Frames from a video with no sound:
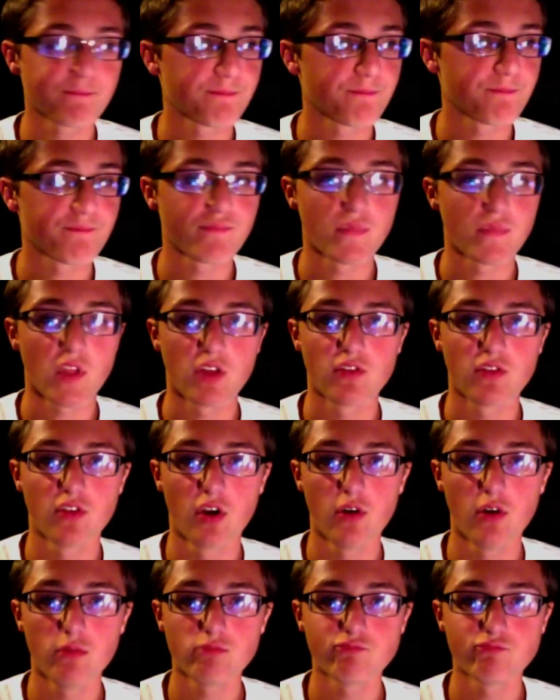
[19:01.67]
So,
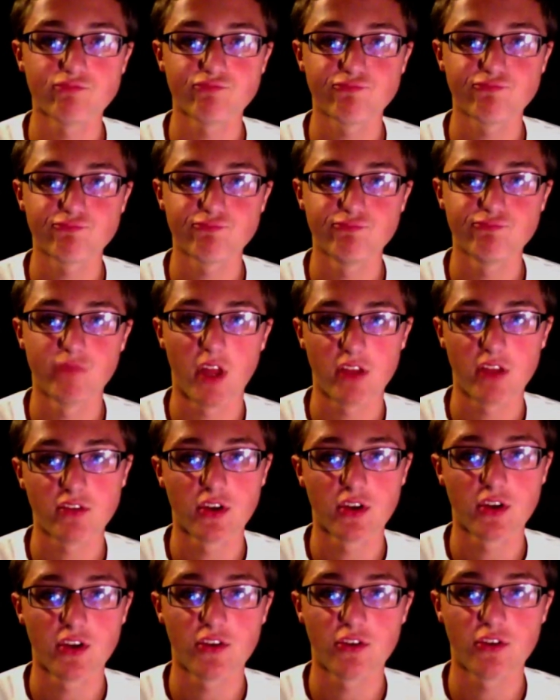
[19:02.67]
that's your
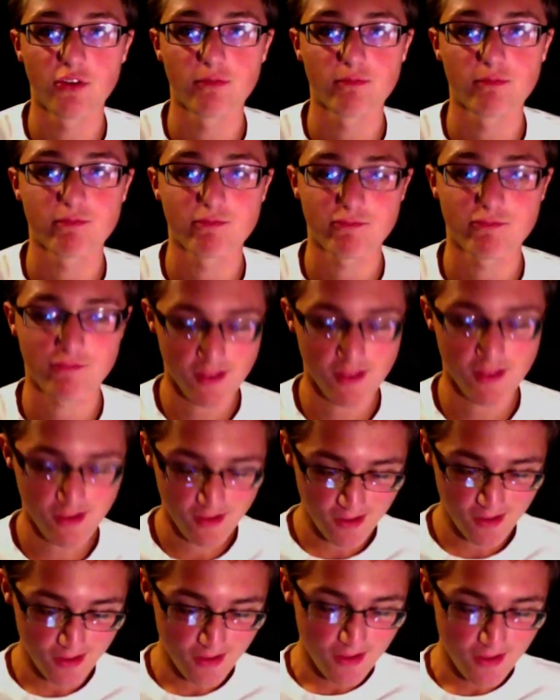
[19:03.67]
answer.
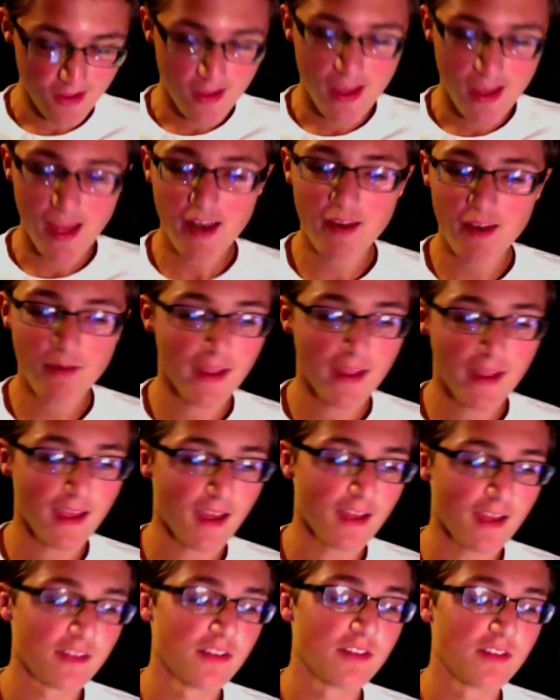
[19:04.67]
Anyway, guys,
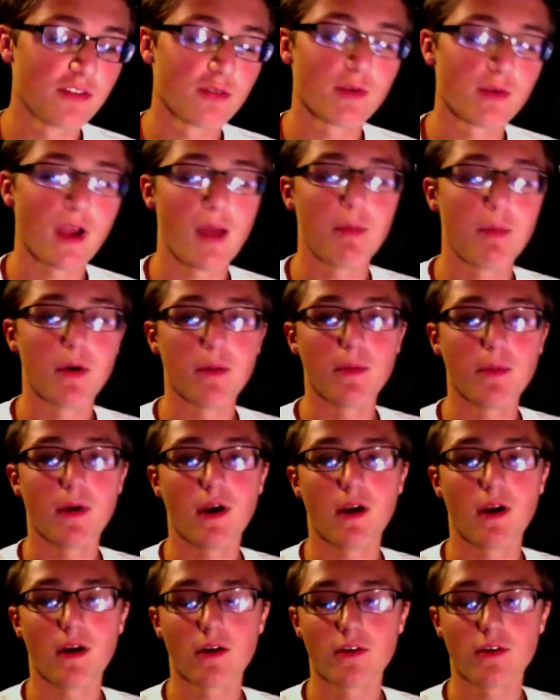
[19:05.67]
this will wrap up our
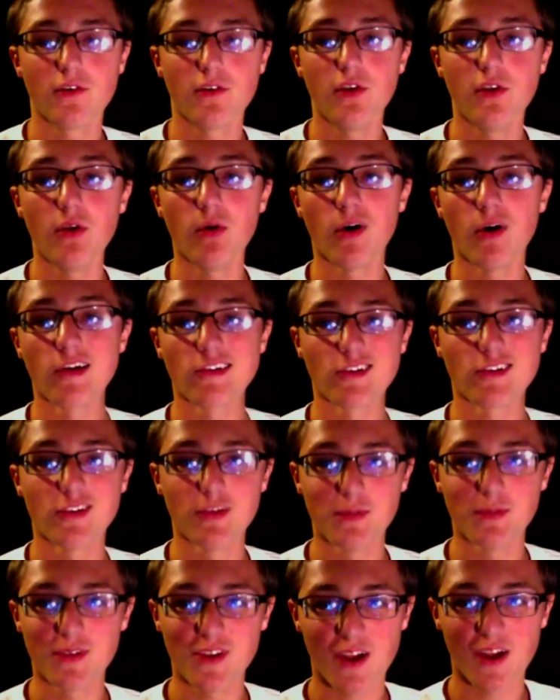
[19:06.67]
200
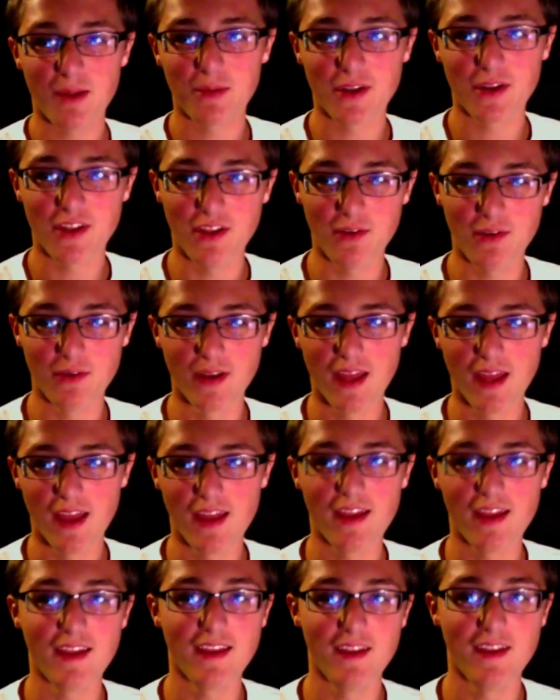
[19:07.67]
subscriber Q&A.
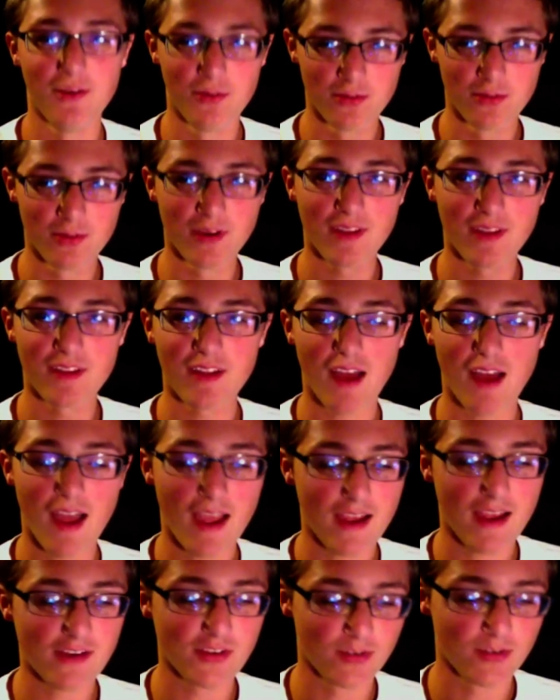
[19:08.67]
I actually
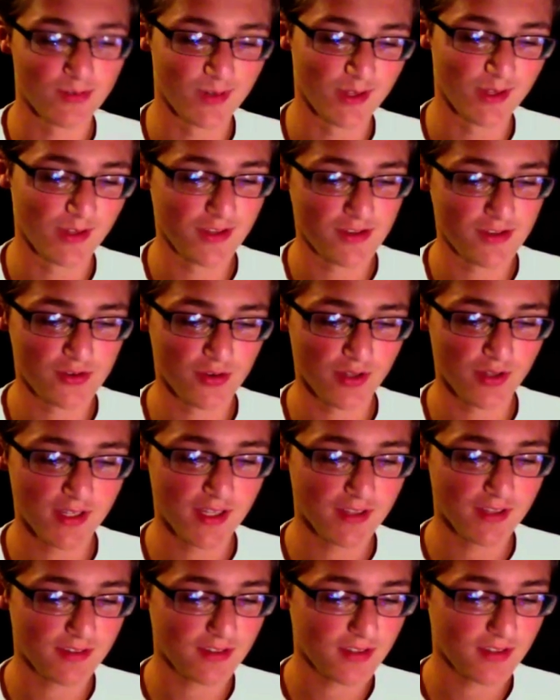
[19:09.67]
really enjoyed this.
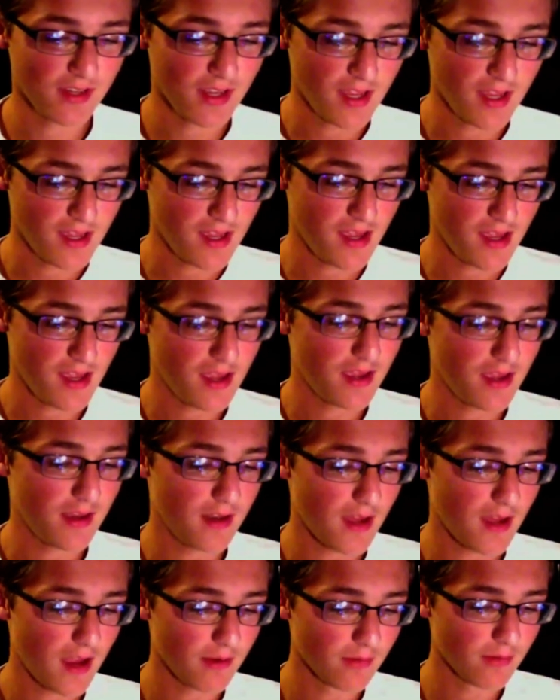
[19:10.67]
And I
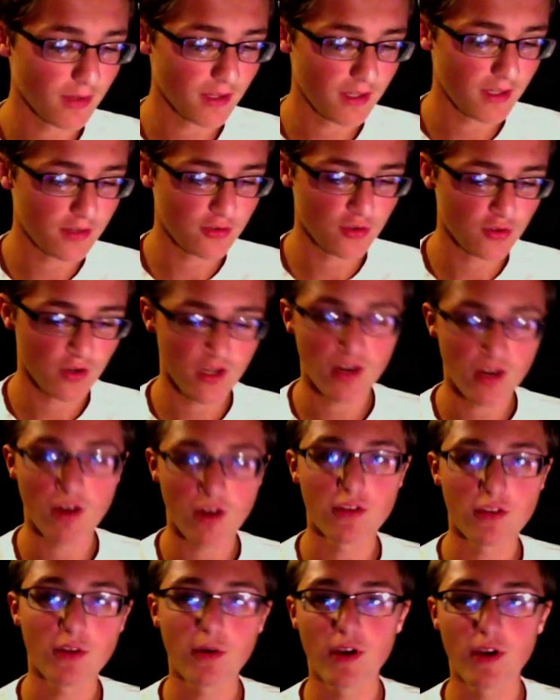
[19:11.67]
really enjoyed all the
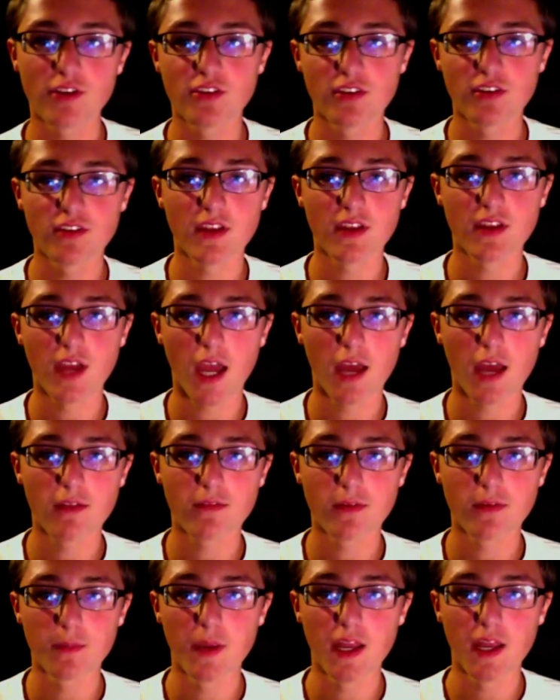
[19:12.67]
questions that you had for me.